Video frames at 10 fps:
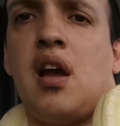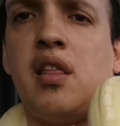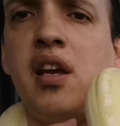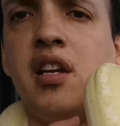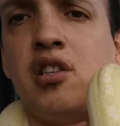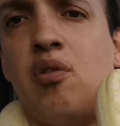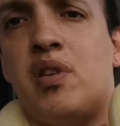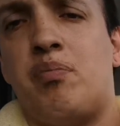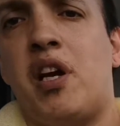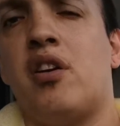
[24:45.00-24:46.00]
I think it's
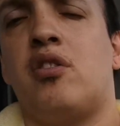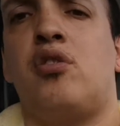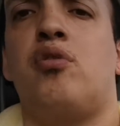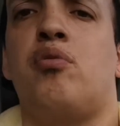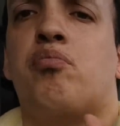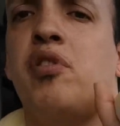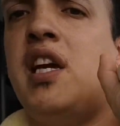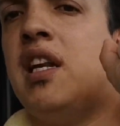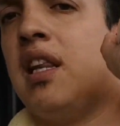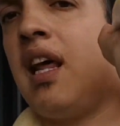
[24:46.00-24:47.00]
always better to
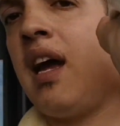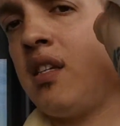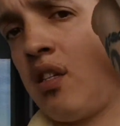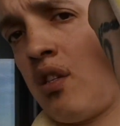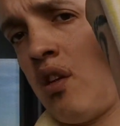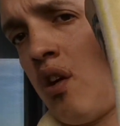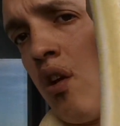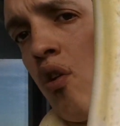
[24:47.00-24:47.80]
breed less